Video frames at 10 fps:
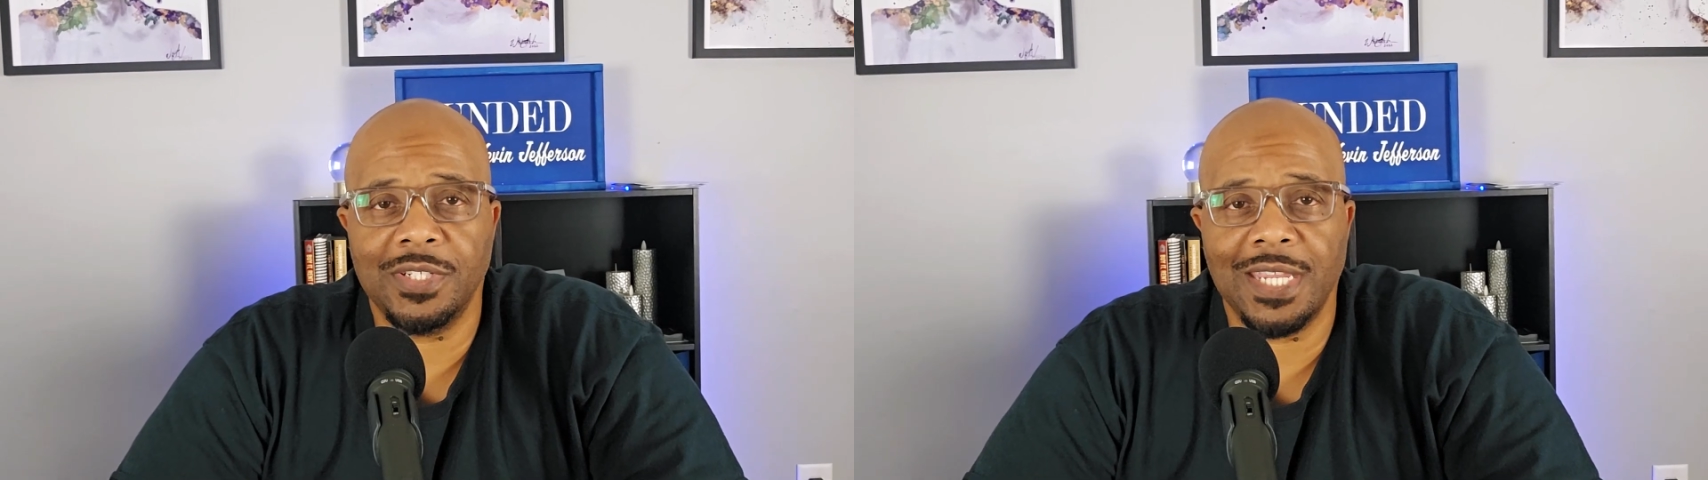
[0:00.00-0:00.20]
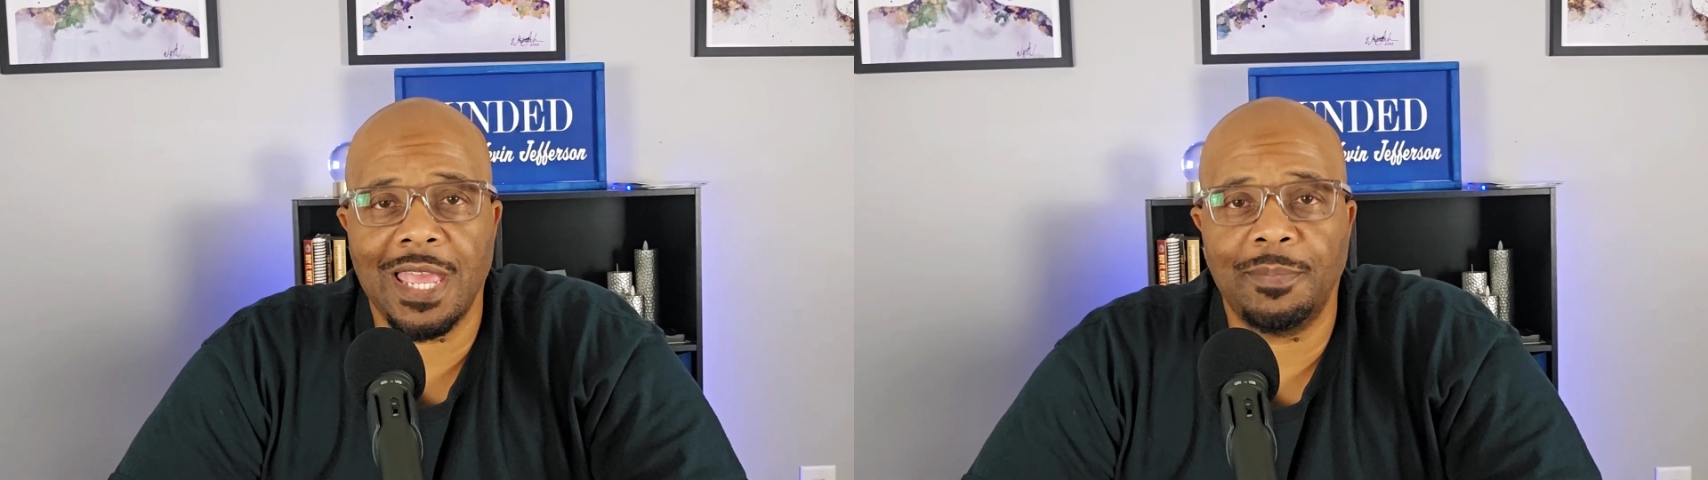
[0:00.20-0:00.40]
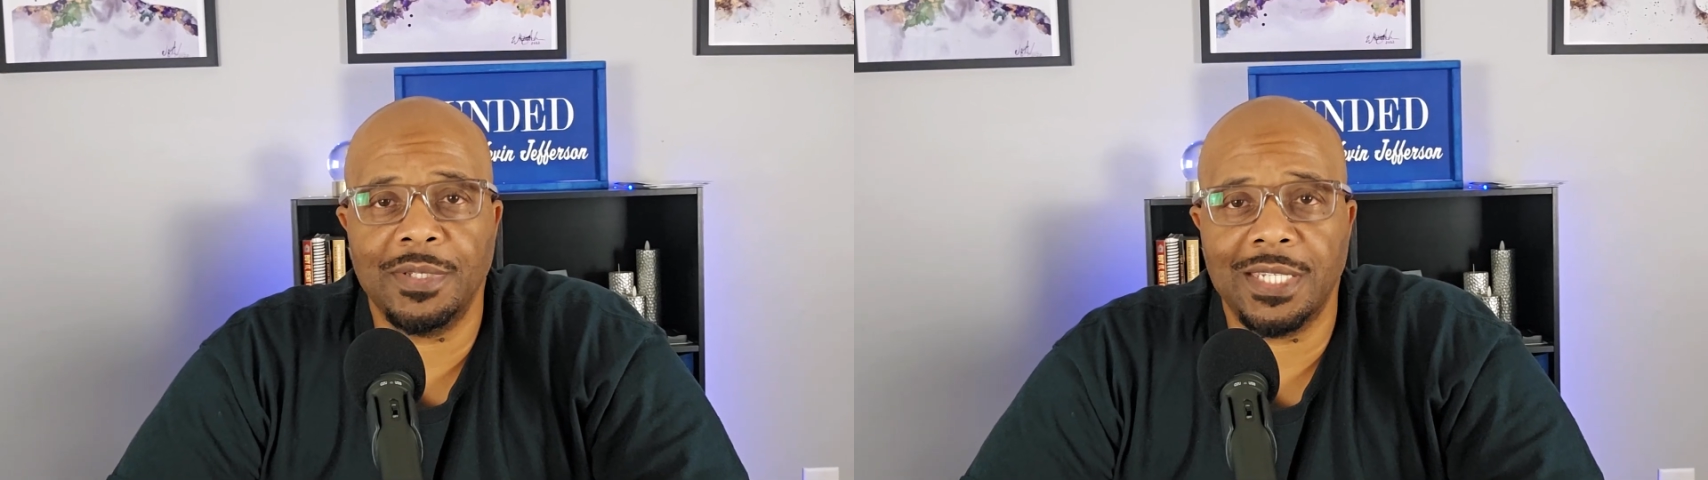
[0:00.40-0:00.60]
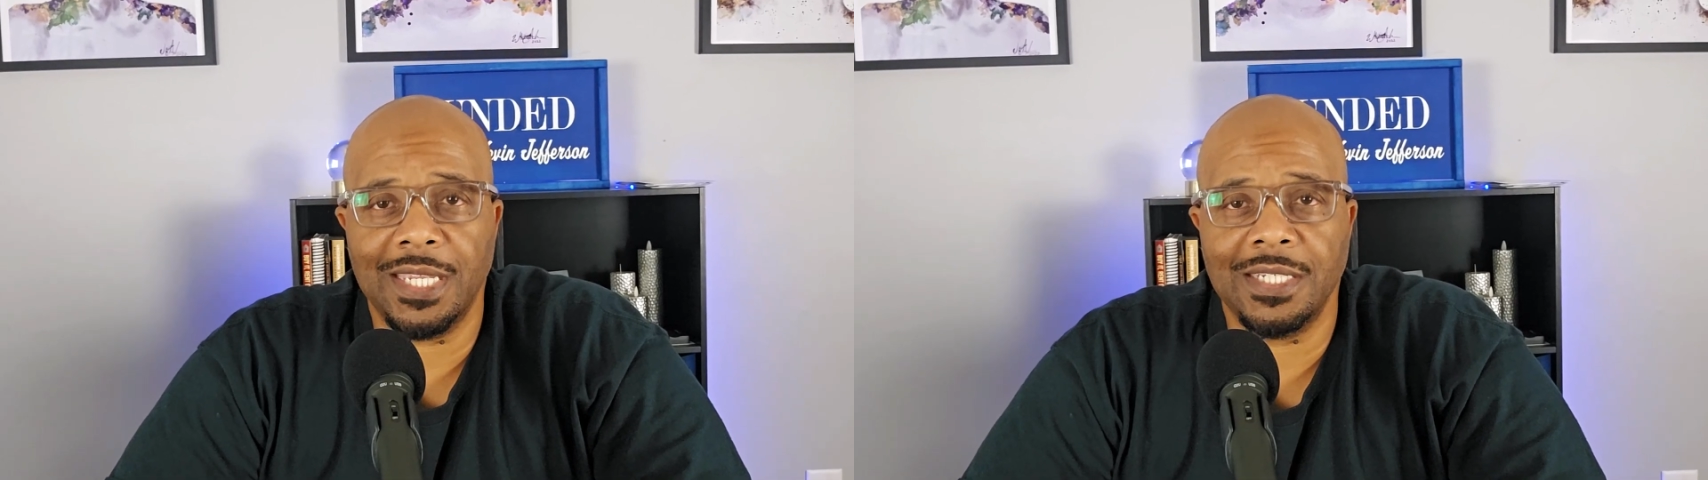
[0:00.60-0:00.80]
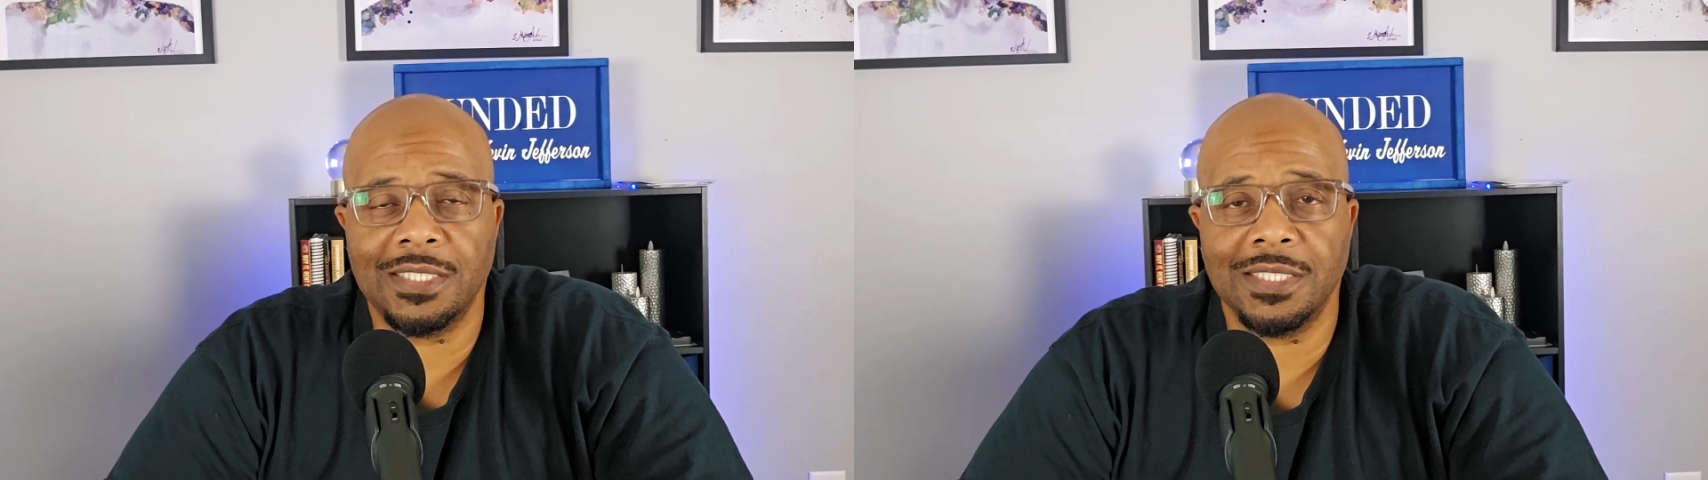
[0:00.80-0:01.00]
the
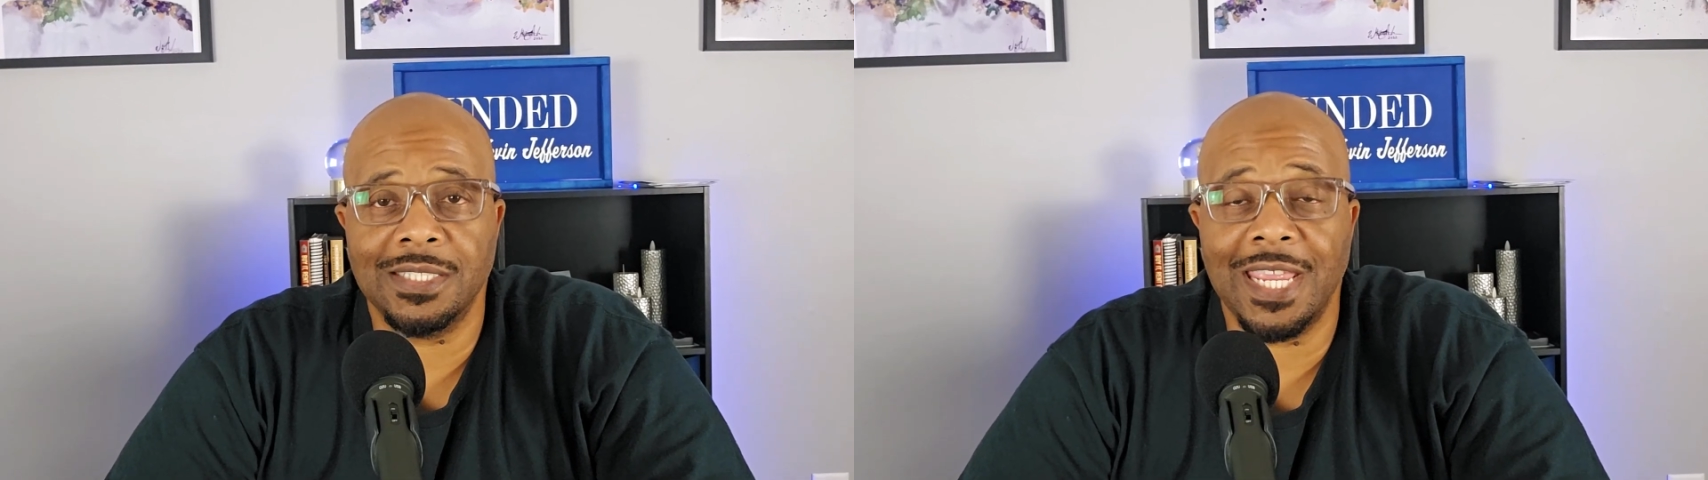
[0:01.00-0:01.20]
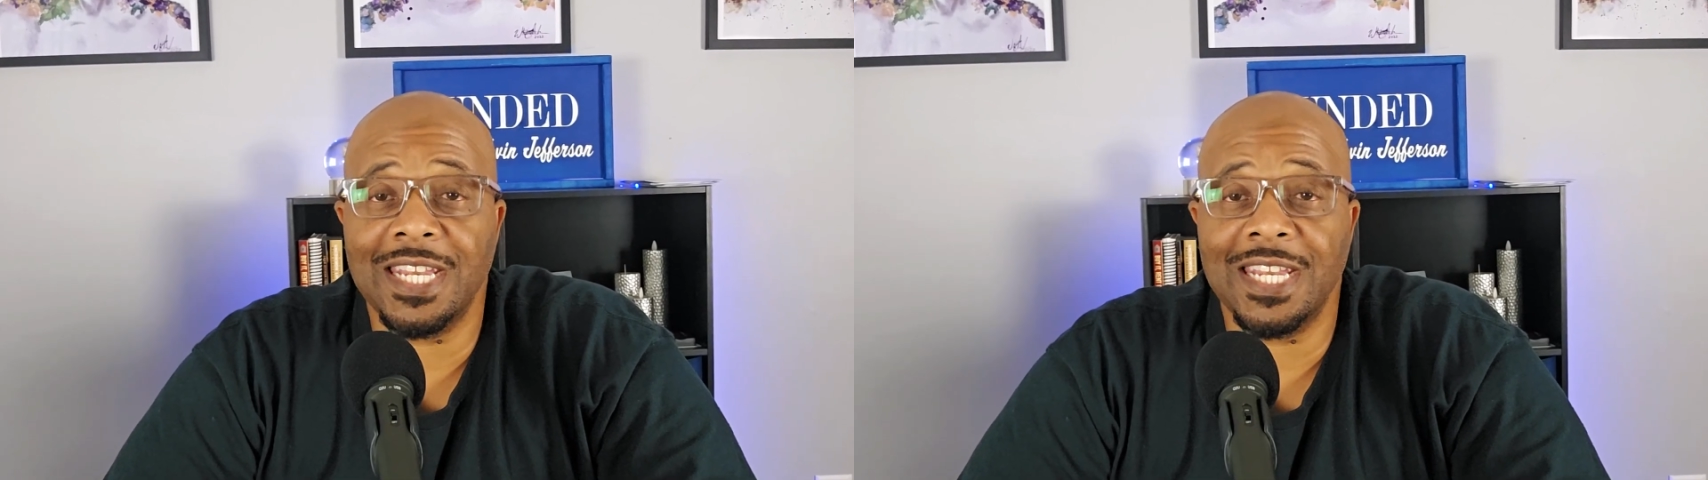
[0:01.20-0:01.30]
application,